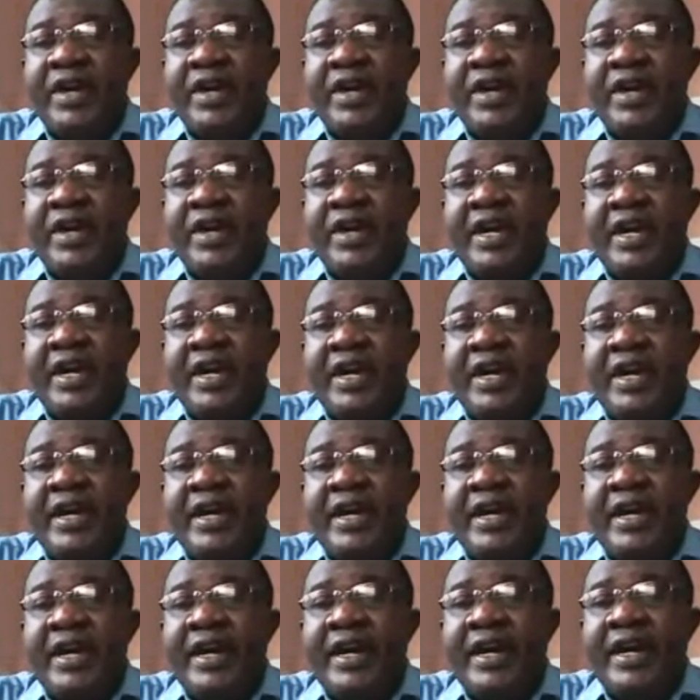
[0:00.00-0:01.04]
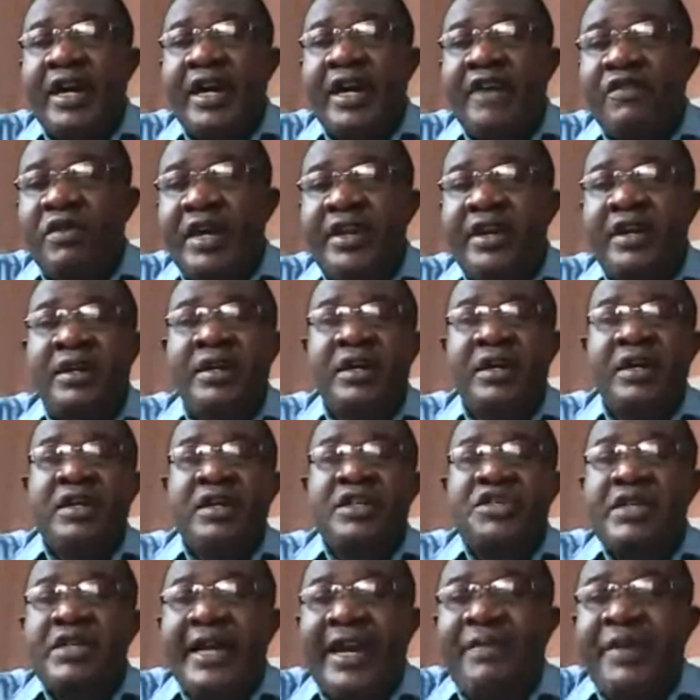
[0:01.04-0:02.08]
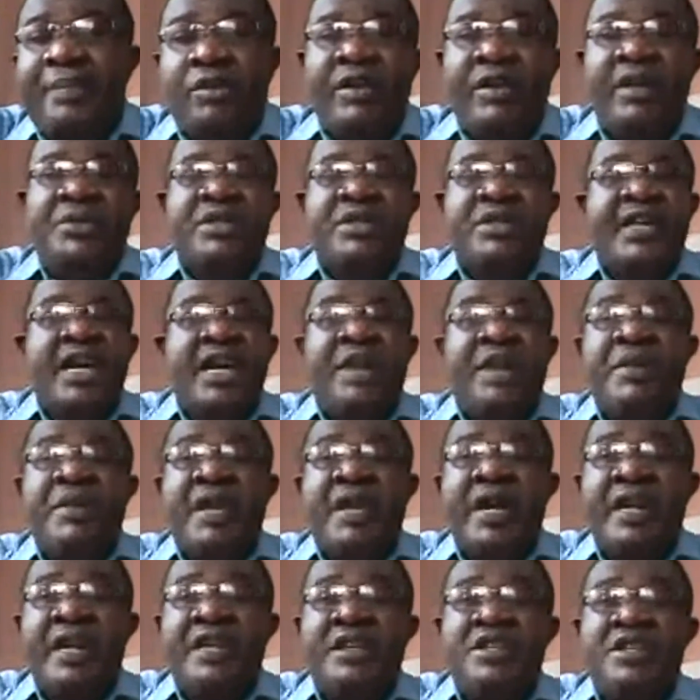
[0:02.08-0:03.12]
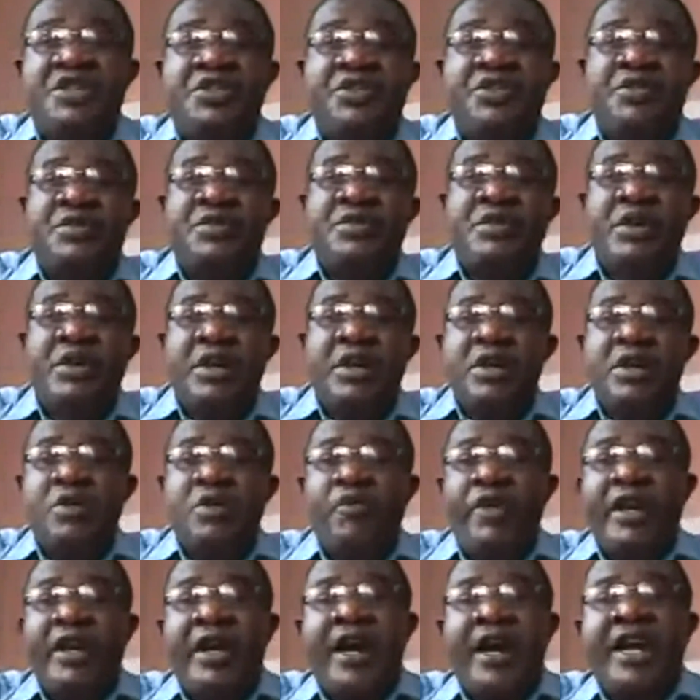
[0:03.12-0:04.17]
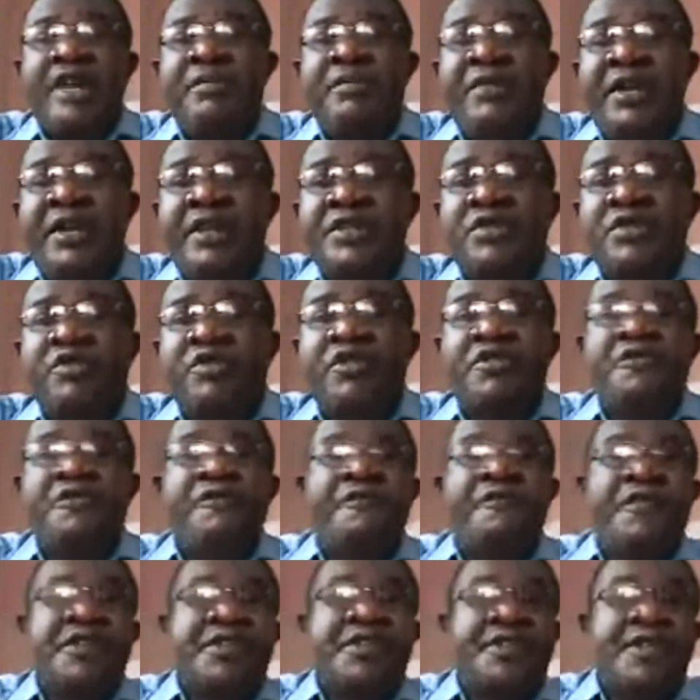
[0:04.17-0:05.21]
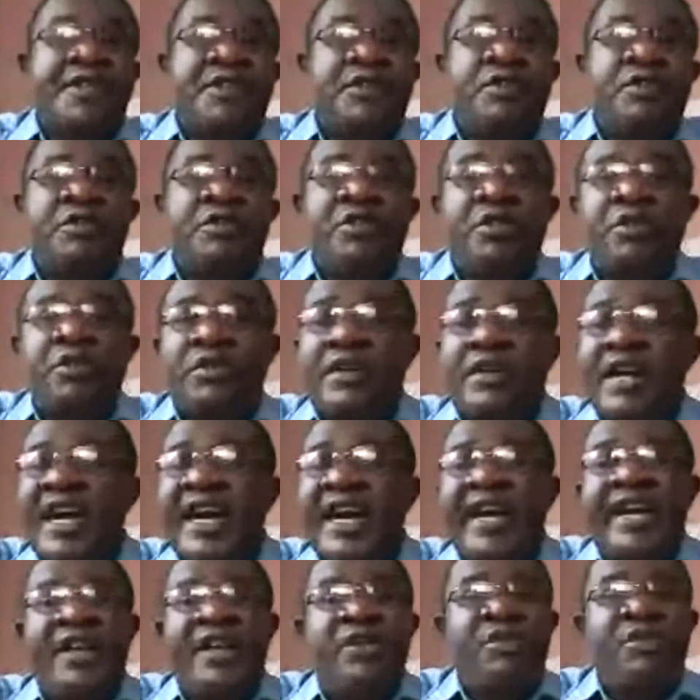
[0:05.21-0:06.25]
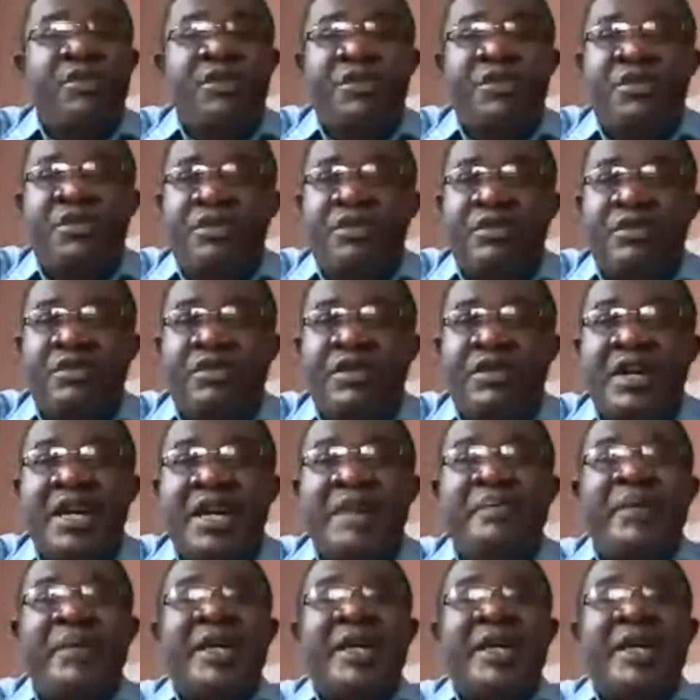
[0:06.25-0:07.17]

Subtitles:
I have no idea. The problem, should there be an issue Whether admin is going to visit it or not, I don't know.